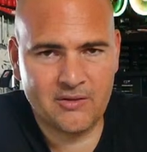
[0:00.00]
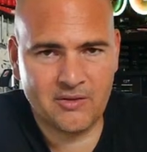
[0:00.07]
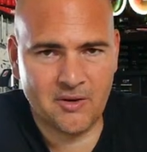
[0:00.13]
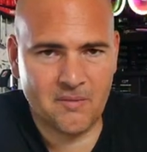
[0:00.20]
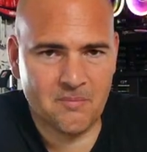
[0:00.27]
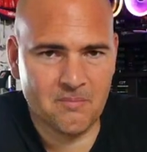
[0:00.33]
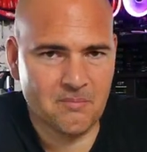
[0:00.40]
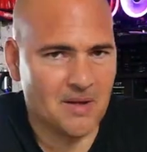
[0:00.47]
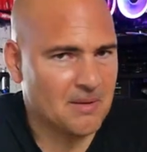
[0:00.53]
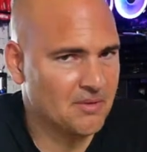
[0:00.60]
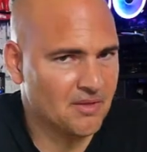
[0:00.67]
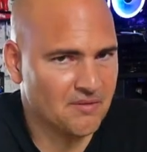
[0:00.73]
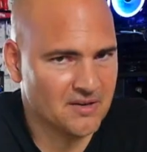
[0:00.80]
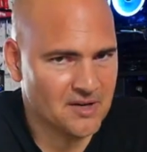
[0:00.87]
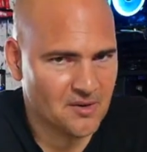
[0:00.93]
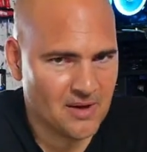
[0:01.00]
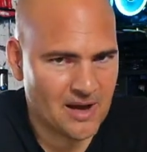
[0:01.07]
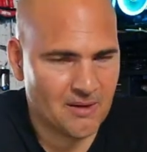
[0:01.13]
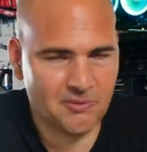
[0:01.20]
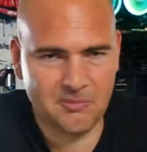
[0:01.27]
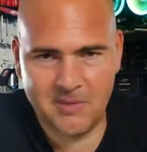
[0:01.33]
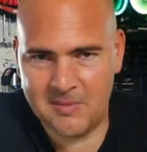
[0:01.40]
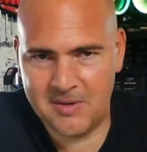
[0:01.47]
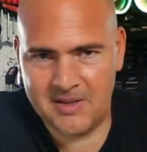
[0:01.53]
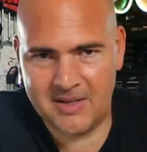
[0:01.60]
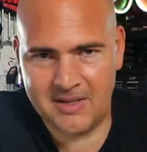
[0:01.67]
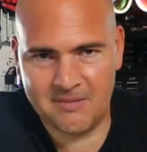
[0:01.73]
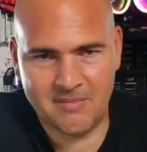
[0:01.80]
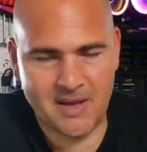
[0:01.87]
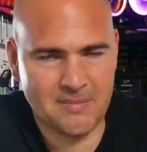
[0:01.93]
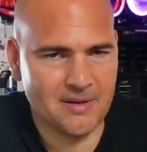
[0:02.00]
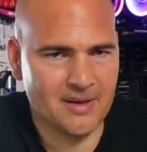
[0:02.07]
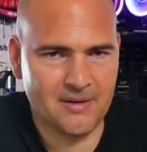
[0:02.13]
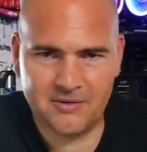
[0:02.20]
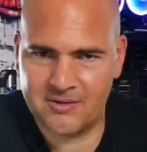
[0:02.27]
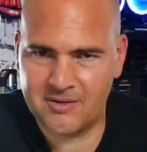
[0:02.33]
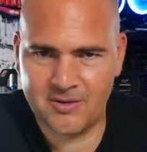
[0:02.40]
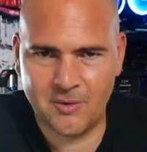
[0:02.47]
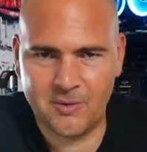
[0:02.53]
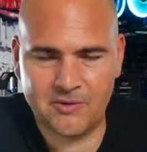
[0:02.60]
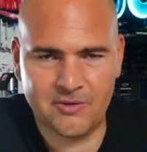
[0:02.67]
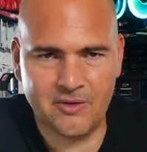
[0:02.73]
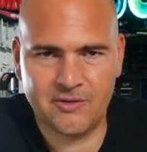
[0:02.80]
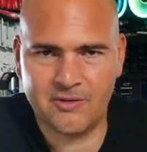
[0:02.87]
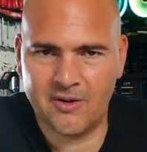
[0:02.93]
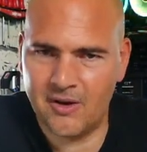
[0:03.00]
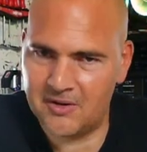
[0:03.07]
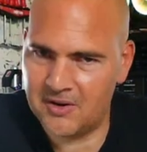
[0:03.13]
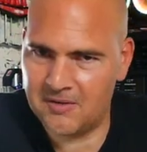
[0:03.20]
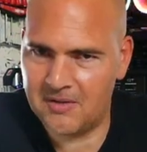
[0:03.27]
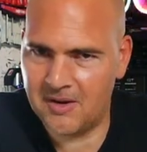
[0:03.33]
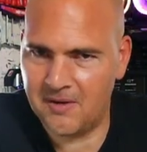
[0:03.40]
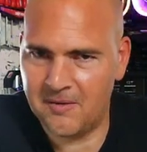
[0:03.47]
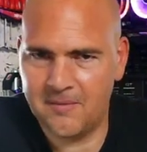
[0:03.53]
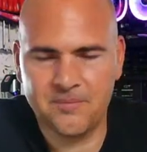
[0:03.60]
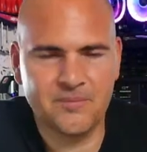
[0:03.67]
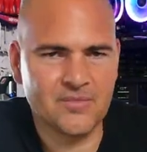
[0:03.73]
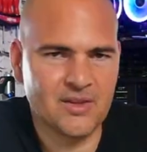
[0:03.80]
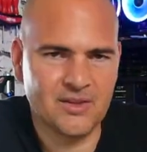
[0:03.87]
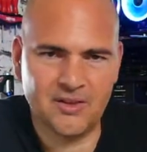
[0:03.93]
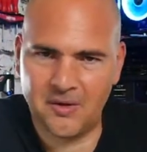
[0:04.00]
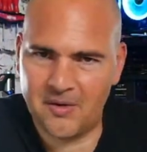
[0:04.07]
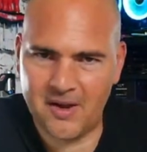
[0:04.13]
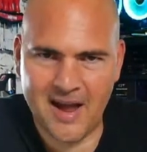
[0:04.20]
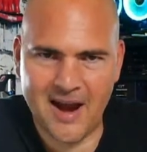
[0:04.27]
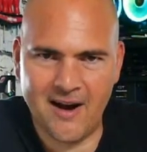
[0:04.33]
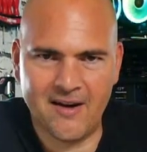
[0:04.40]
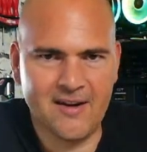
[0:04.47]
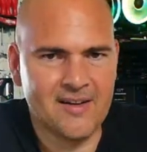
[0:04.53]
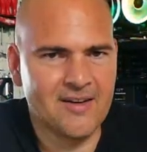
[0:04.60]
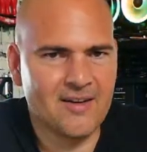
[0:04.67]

So maybe the video helped, maybe it didn't, maybe it was coincidence, I don't know, don't care.